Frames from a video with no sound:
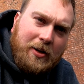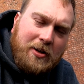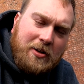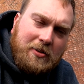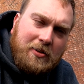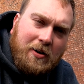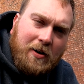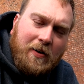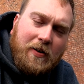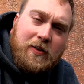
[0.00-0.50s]

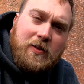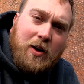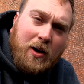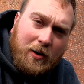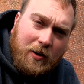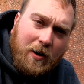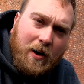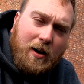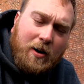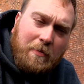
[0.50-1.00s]
His car is
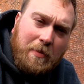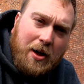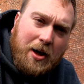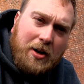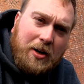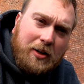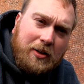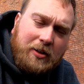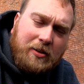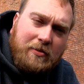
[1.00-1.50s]
not an
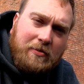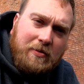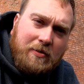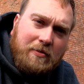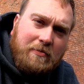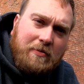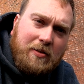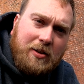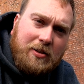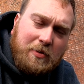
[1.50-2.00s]
automatic,
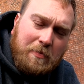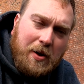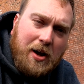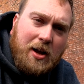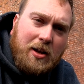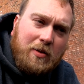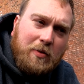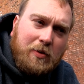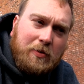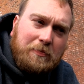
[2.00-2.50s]
it's a
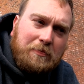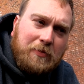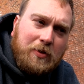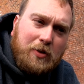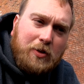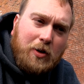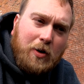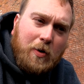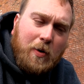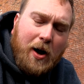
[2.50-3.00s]
manual.
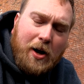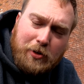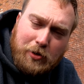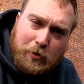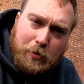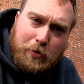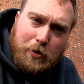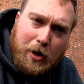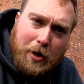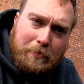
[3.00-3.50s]
So I
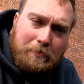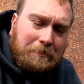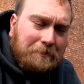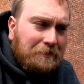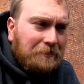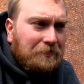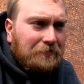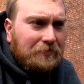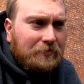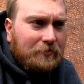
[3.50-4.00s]
screwed up
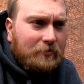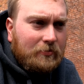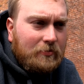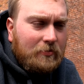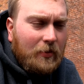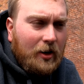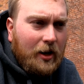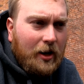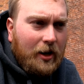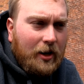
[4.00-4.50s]

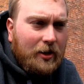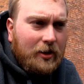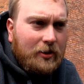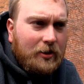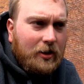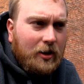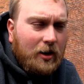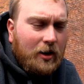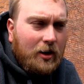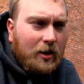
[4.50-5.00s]

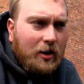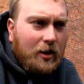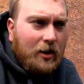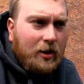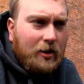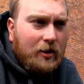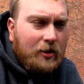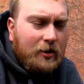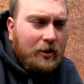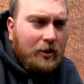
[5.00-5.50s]

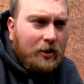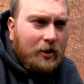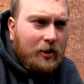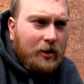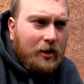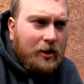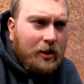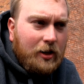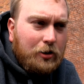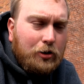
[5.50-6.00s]
and
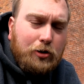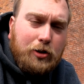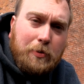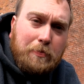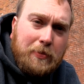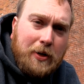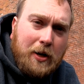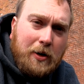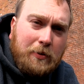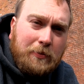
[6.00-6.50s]
it
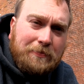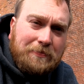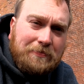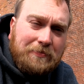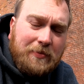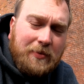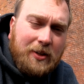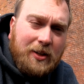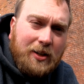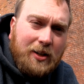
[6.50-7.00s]
stripped out
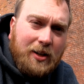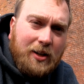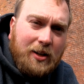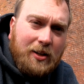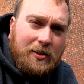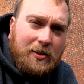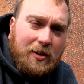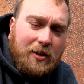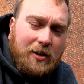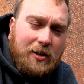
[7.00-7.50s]

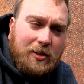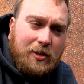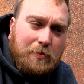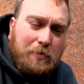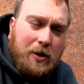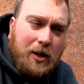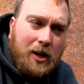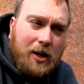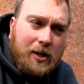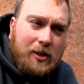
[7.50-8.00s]
the
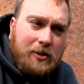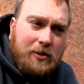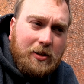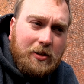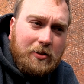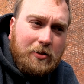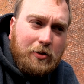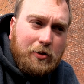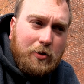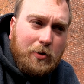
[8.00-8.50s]

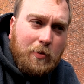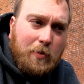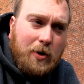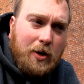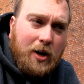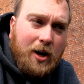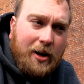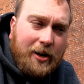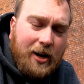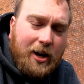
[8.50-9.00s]
splines, and so
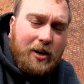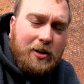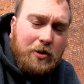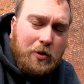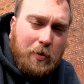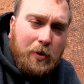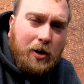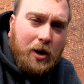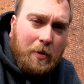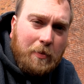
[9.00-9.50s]
I got a
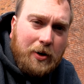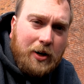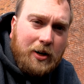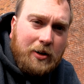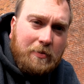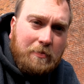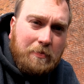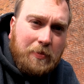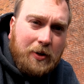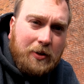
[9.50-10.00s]
new one coming
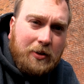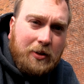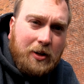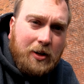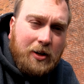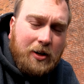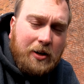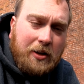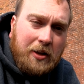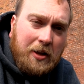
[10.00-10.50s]
in,
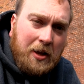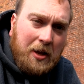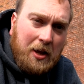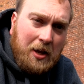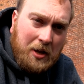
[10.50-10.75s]
but